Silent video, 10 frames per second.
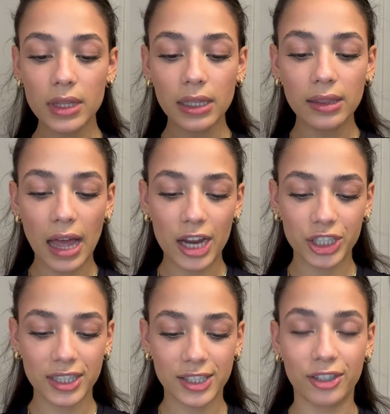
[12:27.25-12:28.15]

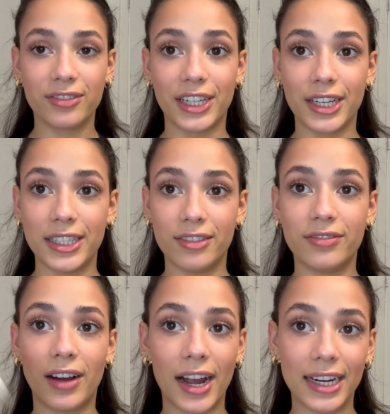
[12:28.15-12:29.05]
lashes are very
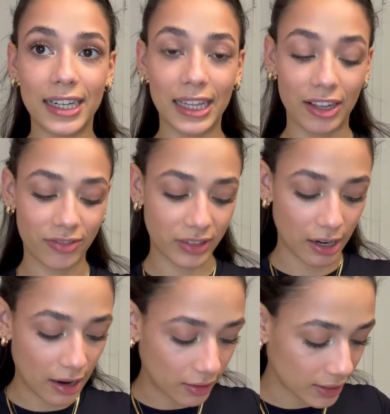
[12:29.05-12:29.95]
defined and they
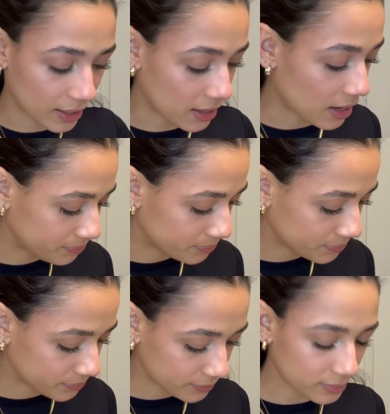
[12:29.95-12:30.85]
flare out like that.
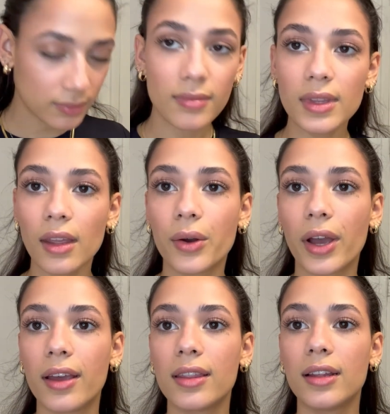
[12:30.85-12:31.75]

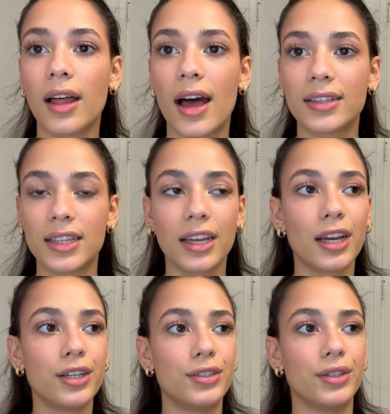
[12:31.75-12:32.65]
Okay, the last thing
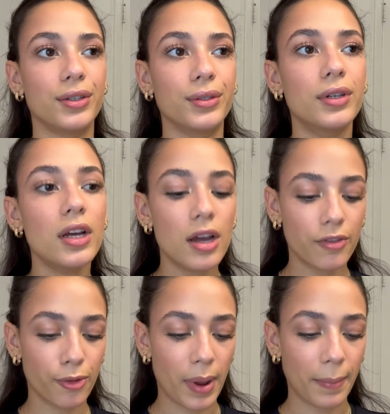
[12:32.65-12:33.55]
I do
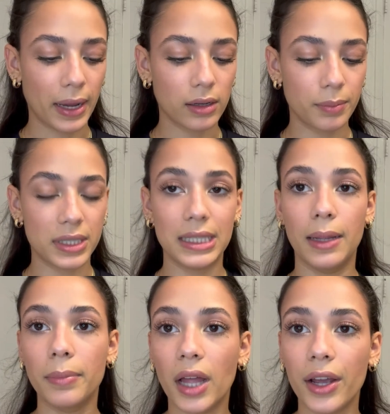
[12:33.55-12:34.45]
for my makeup is
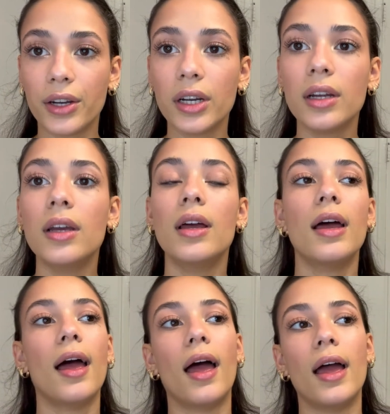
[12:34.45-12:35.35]
lip liner,
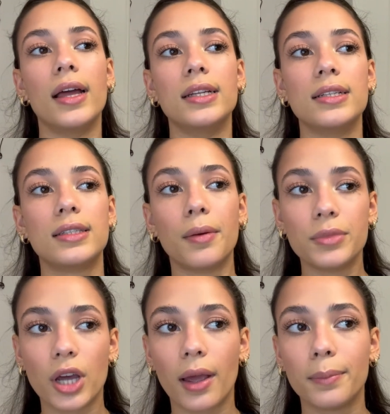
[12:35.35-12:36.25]
and
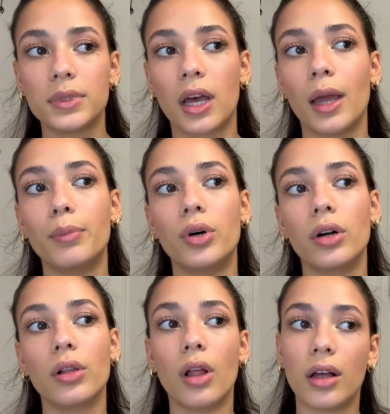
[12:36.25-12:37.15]
sometimes I
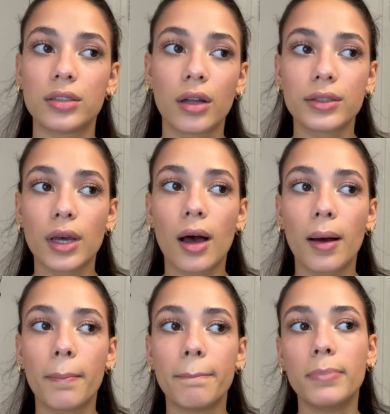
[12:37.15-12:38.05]
put gloss on
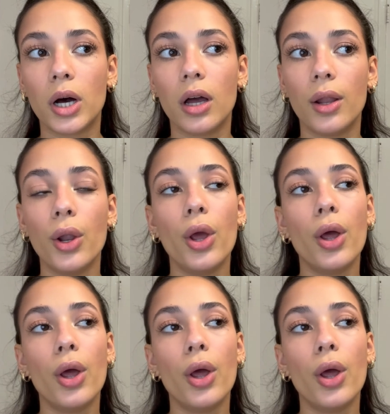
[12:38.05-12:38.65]
top, but